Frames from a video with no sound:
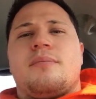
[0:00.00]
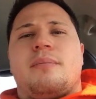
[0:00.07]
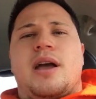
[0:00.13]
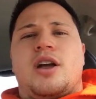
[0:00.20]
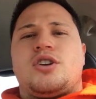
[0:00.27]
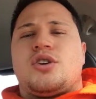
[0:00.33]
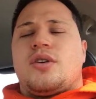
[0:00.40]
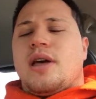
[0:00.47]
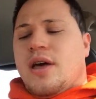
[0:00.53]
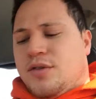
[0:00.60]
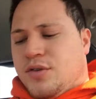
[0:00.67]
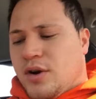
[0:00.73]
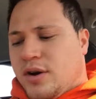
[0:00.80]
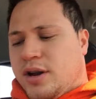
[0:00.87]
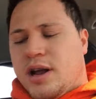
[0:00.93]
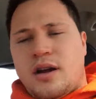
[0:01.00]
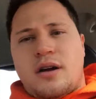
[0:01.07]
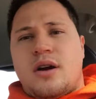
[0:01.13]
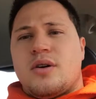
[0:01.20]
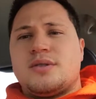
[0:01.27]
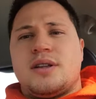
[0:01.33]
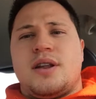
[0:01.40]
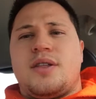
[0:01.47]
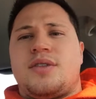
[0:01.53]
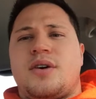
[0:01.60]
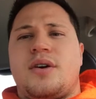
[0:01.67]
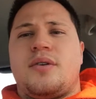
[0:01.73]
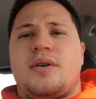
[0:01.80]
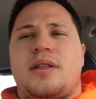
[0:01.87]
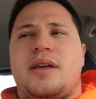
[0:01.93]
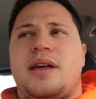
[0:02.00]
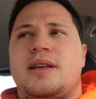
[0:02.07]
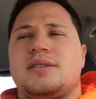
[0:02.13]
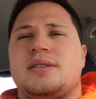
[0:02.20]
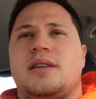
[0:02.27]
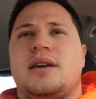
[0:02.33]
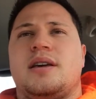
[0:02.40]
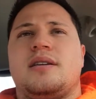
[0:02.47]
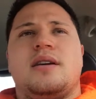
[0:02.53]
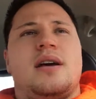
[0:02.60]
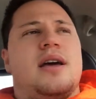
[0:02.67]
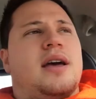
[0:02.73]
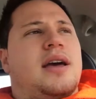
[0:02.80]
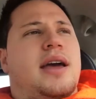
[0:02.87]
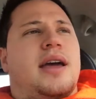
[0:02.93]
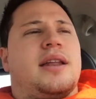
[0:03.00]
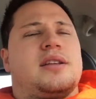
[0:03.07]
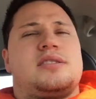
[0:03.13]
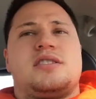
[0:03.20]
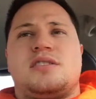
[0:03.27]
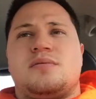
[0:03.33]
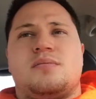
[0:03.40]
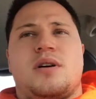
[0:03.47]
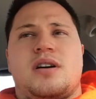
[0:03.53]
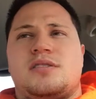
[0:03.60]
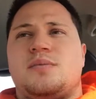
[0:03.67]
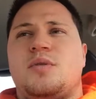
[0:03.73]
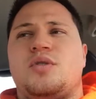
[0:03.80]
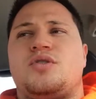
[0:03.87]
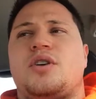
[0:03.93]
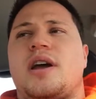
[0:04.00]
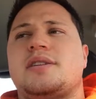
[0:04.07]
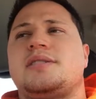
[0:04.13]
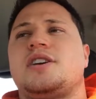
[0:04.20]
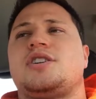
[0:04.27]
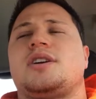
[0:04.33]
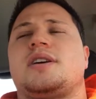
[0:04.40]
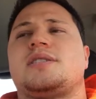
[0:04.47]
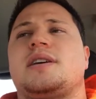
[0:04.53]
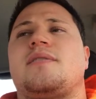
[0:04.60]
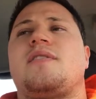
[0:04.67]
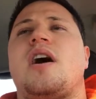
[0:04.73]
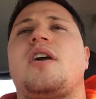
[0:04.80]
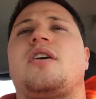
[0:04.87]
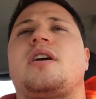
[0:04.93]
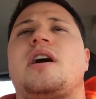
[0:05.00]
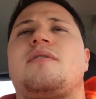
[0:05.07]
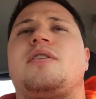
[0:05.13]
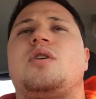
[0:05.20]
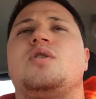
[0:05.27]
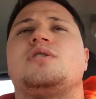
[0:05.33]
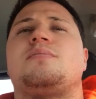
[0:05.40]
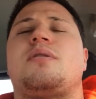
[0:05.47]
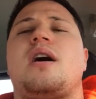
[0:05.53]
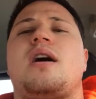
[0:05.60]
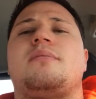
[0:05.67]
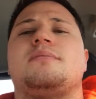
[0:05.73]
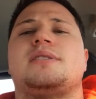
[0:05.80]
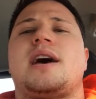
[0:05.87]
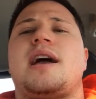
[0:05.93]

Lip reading: Make sure that third gear goes into third really easily, and it's a smooth transition, because if not, you're gonna have huge problems.